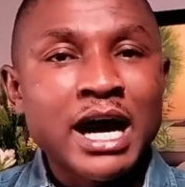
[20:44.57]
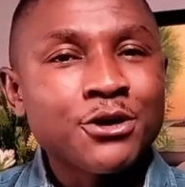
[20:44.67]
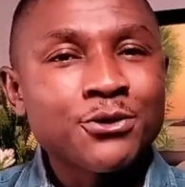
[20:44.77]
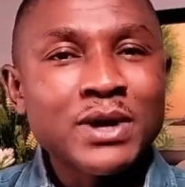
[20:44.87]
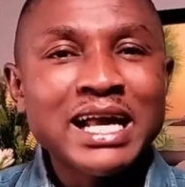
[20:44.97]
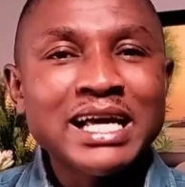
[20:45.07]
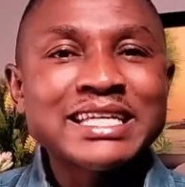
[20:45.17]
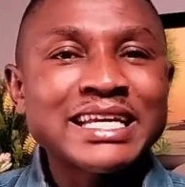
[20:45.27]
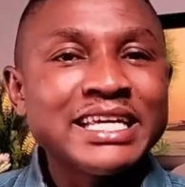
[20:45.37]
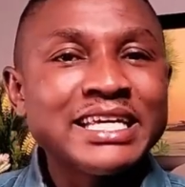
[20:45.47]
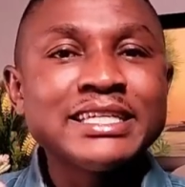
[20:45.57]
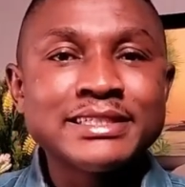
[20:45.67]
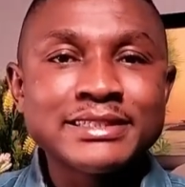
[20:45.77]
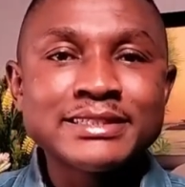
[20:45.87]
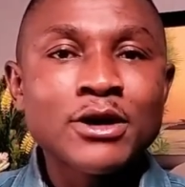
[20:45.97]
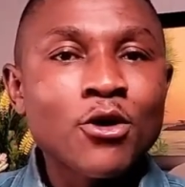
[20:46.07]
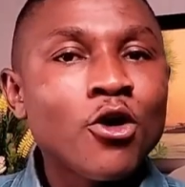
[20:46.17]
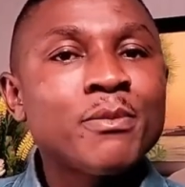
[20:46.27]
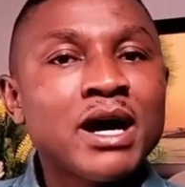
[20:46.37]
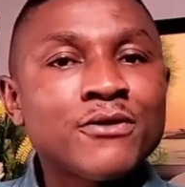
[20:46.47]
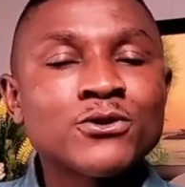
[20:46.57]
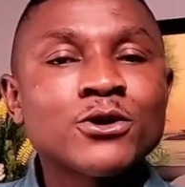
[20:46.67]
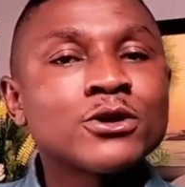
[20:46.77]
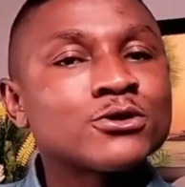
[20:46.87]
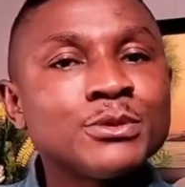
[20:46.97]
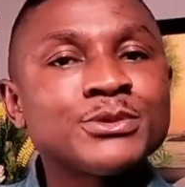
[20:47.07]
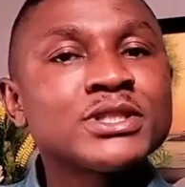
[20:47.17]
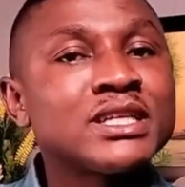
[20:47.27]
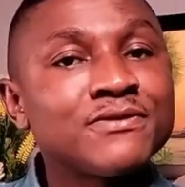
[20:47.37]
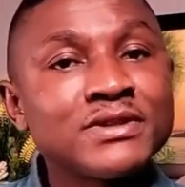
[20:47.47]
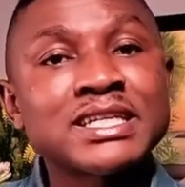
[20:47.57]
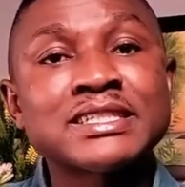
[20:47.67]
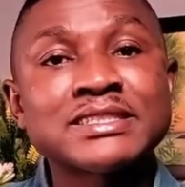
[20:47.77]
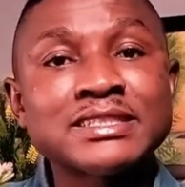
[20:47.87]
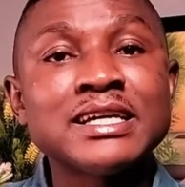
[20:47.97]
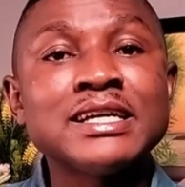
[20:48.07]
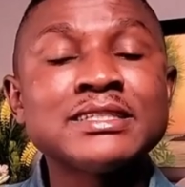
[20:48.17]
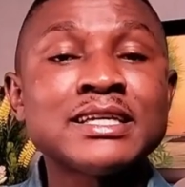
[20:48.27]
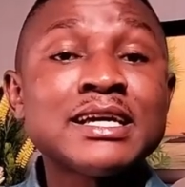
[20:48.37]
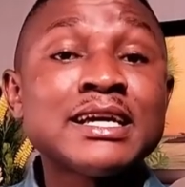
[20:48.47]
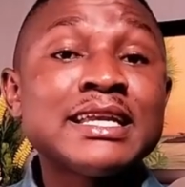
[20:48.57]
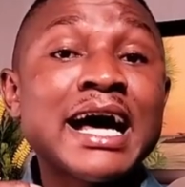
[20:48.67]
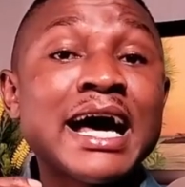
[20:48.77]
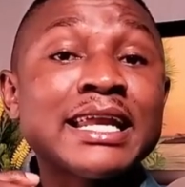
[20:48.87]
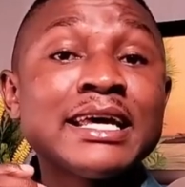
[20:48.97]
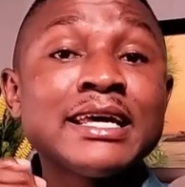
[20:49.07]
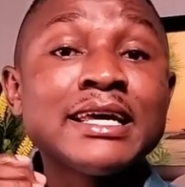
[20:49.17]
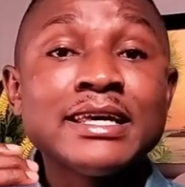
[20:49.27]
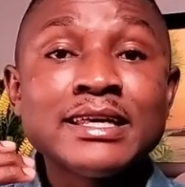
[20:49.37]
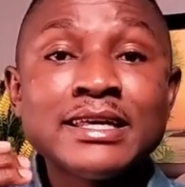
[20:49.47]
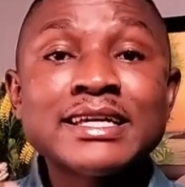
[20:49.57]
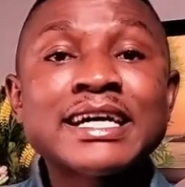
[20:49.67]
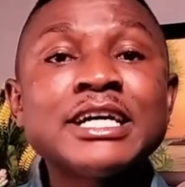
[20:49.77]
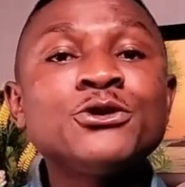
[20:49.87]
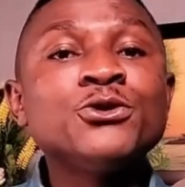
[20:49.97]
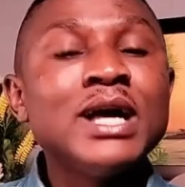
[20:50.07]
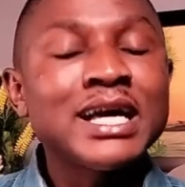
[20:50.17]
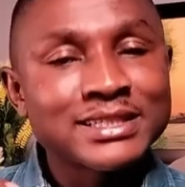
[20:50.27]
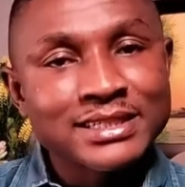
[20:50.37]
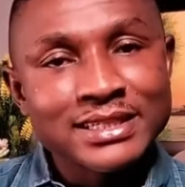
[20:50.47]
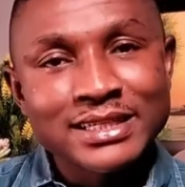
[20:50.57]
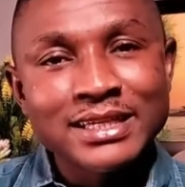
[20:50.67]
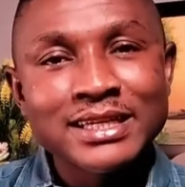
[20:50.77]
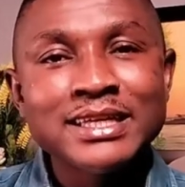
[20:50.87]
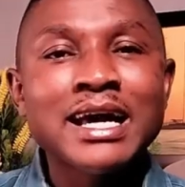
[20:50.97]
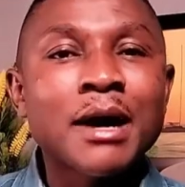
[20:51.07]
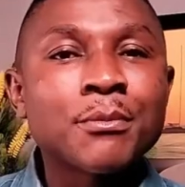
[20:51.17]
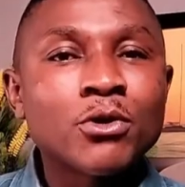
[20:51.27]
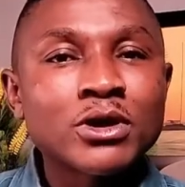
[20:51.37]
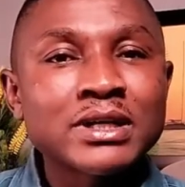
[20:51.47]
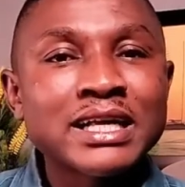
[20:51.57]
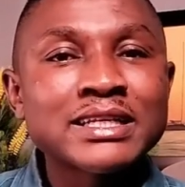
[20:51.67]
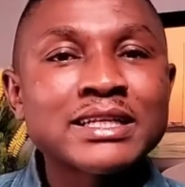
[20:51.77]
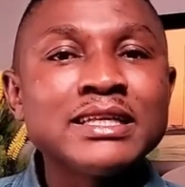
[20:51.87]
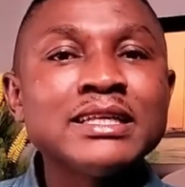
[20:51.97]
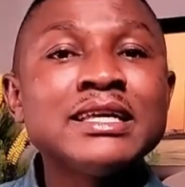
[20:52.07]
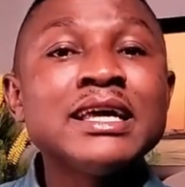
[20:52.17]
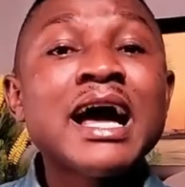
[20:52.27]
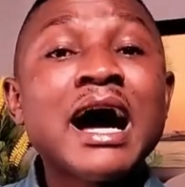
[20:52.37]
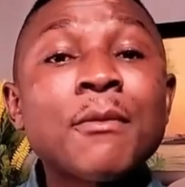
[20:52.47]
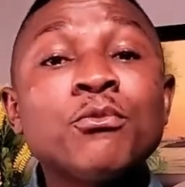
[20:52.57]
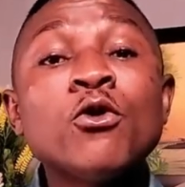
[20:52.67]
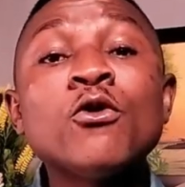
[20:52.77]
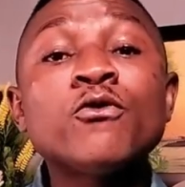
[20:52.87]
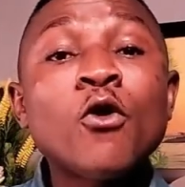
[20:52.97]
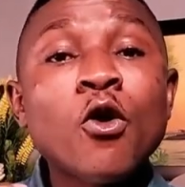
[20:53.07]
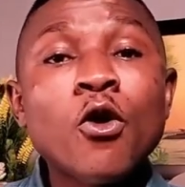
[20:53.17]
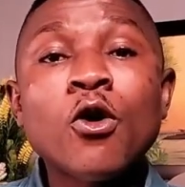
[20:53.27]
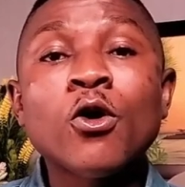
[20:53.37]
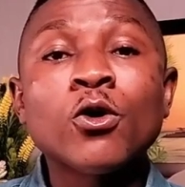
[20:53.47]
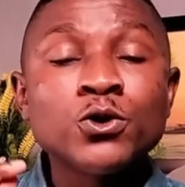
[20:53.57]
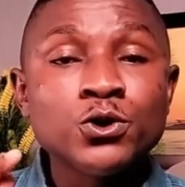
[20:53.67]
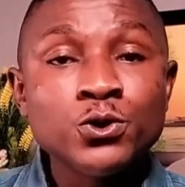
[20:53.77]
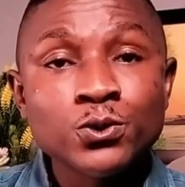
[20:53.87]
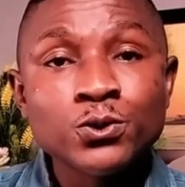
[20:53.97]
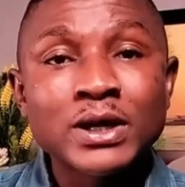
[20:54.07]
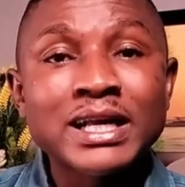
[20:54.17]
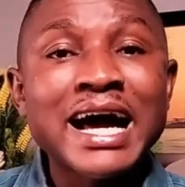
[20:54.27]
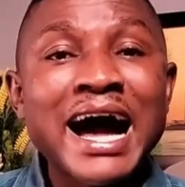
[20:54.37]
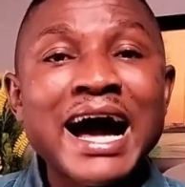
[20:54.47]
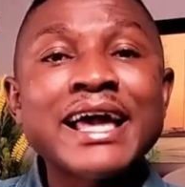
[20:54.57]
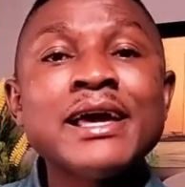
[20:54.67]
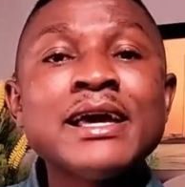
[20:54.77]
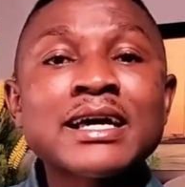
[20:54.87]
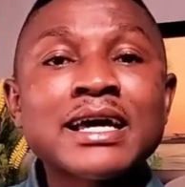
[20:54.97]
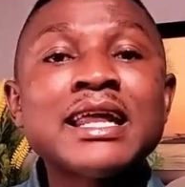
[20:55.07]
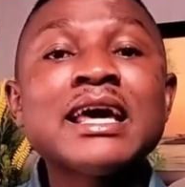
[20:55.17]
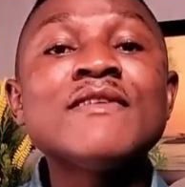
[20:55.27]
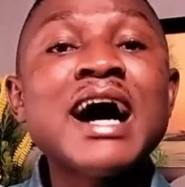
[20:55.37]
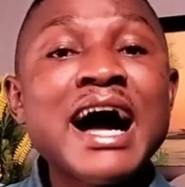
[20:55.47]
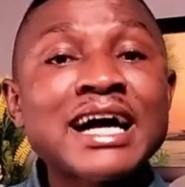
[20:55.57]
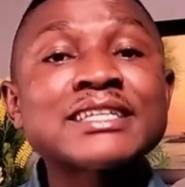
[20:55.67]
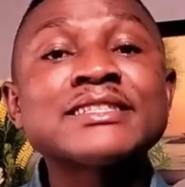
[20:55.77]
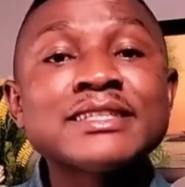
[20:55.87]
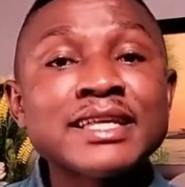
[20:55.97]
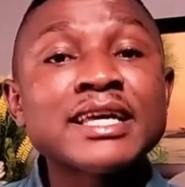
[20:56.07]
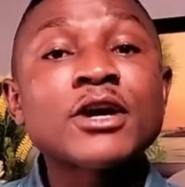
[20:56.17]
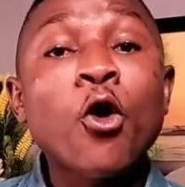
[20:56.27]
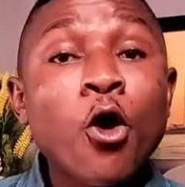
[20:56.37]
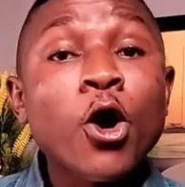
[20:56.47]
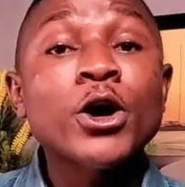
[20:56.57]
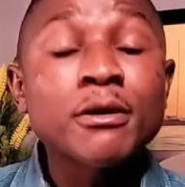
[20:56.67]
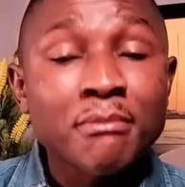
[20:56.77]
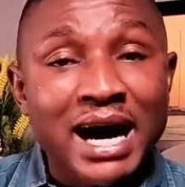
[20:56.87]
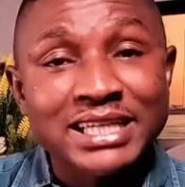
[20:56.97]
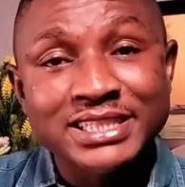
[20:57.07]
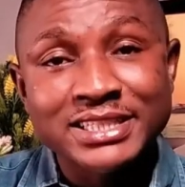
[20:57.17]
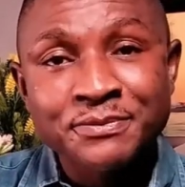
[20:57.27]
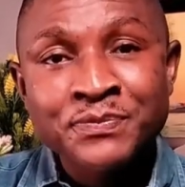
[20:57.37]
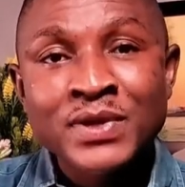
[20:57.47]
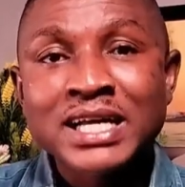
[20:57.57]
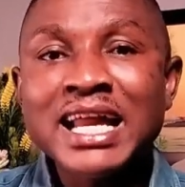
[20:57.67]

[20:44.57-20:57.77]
And you realize that He is the all-powerful God. Scriptures in Ephesians says that He can do exceedingly abundantly above all you and I can ever ask, think, or imagine.